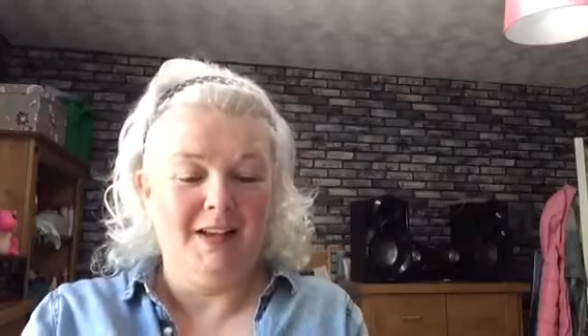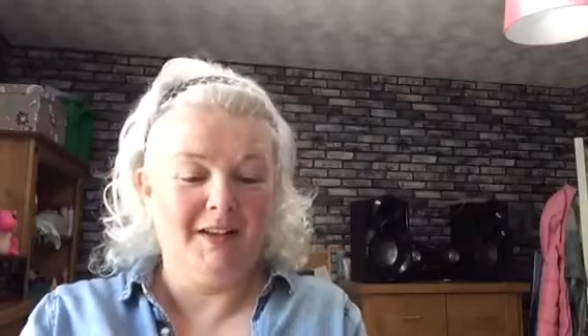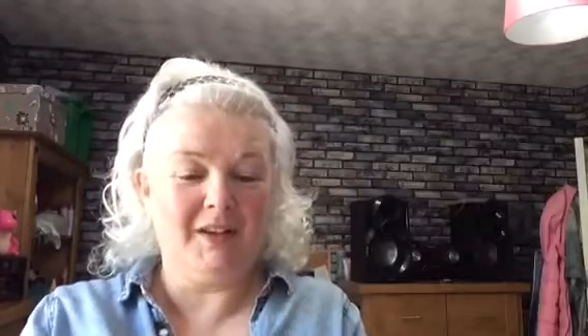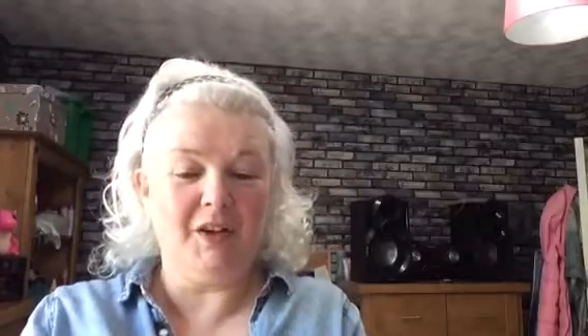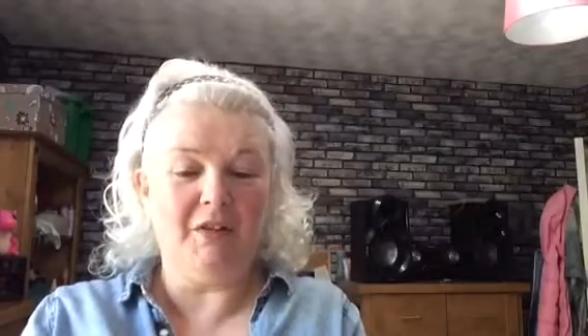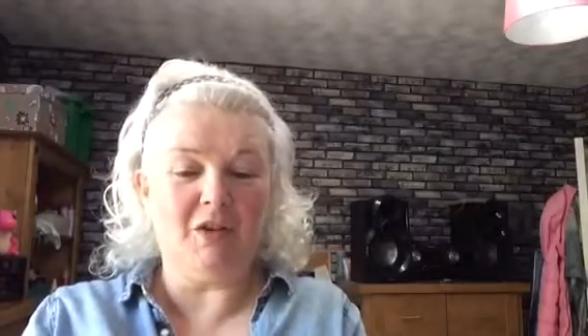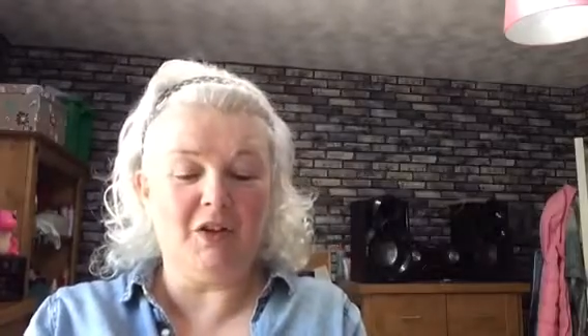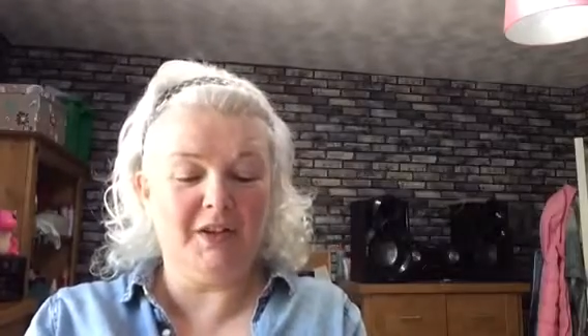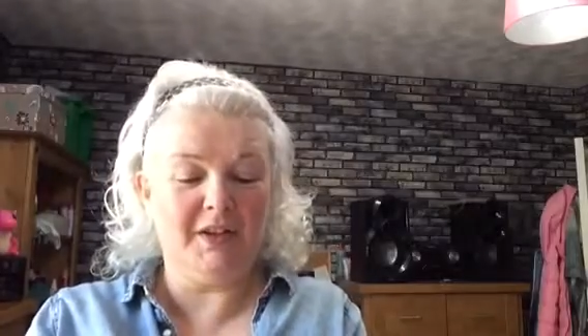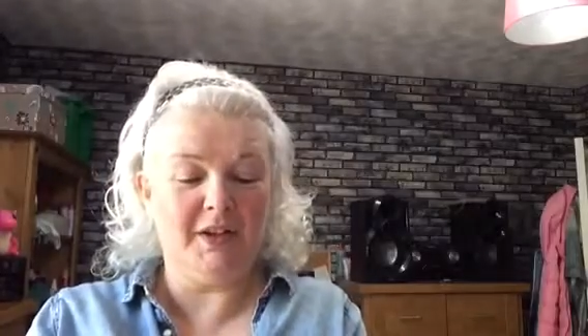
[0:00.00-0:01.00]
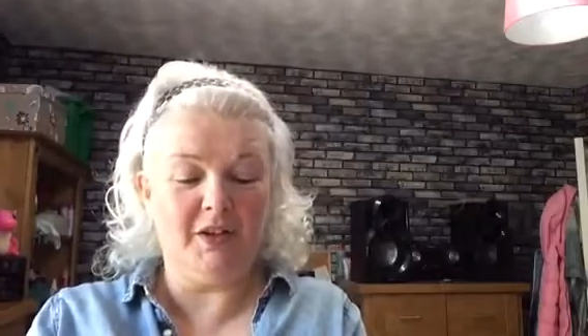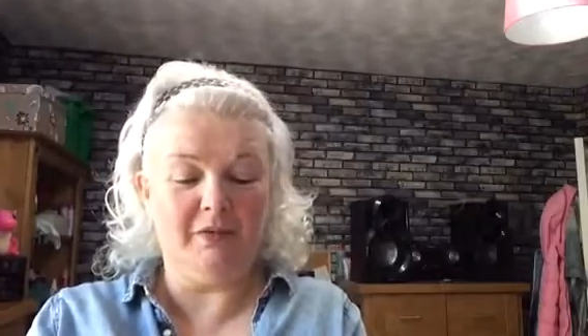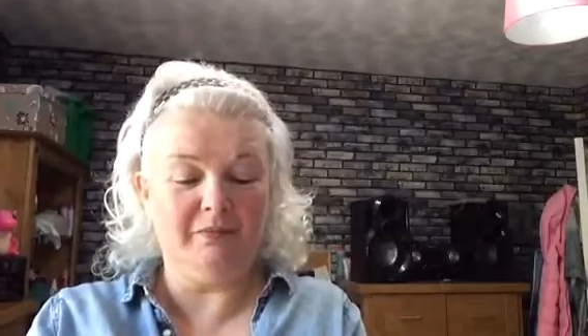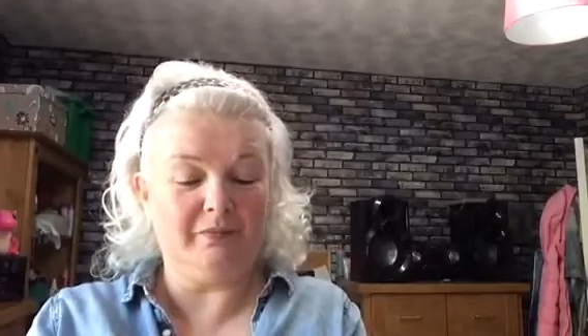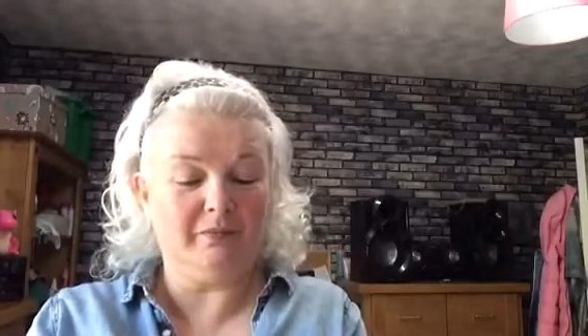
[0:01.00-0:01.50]
So you've got
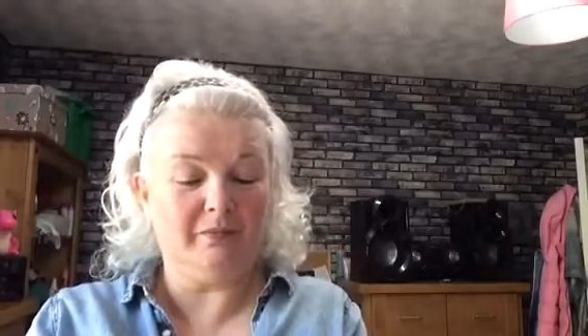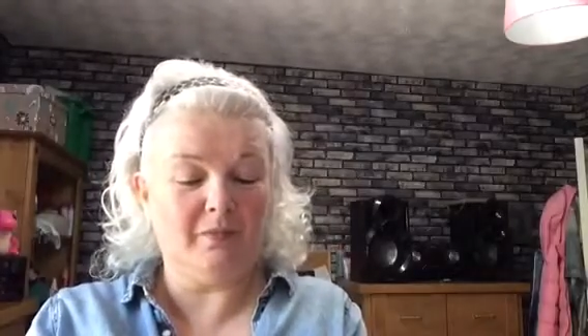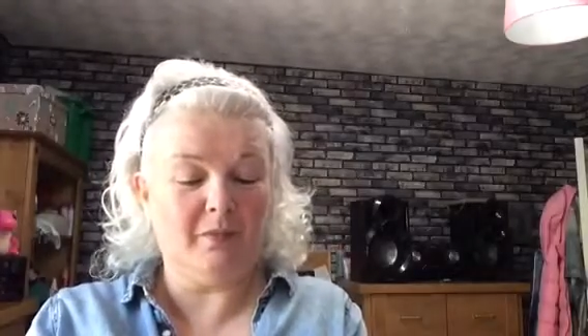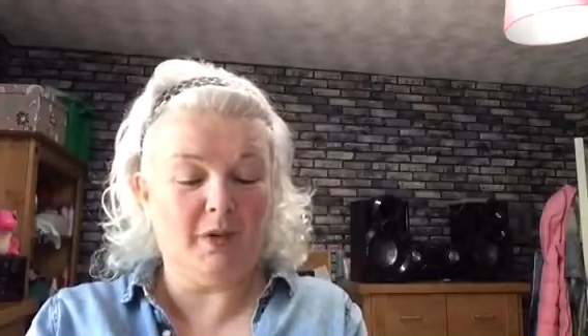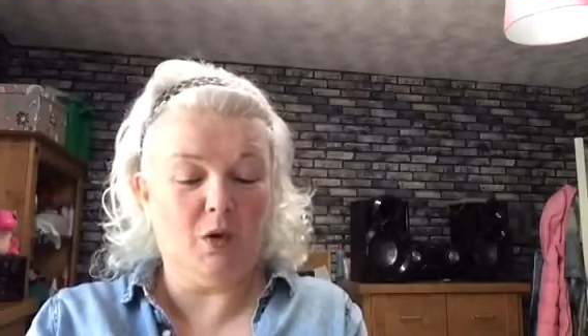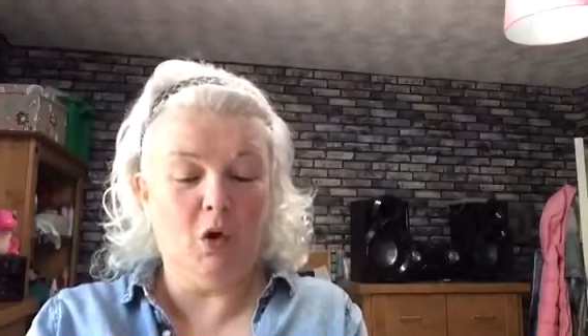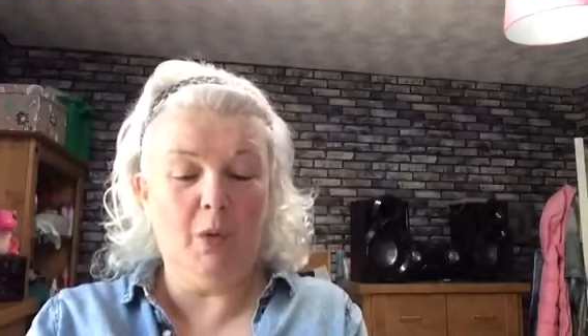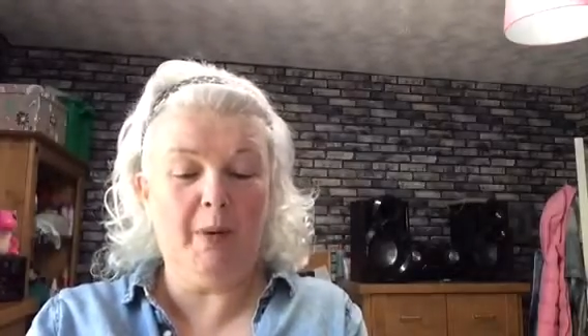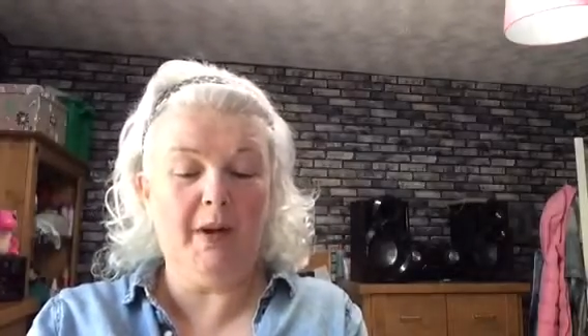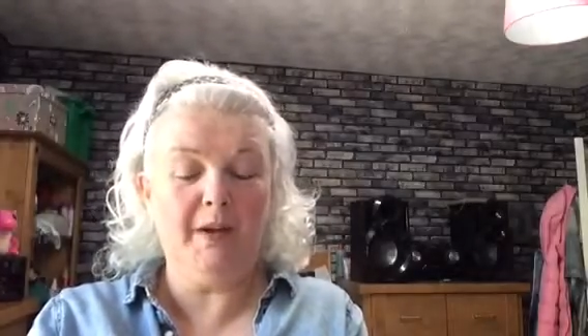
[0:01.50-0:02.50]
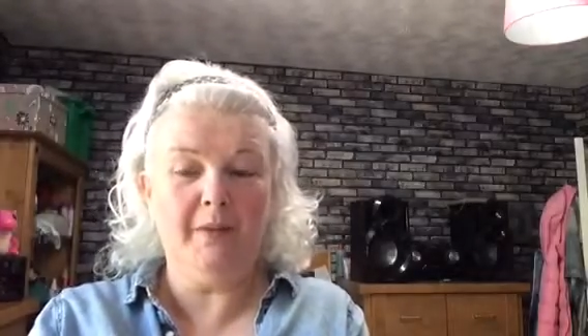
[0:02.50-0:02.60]
to open.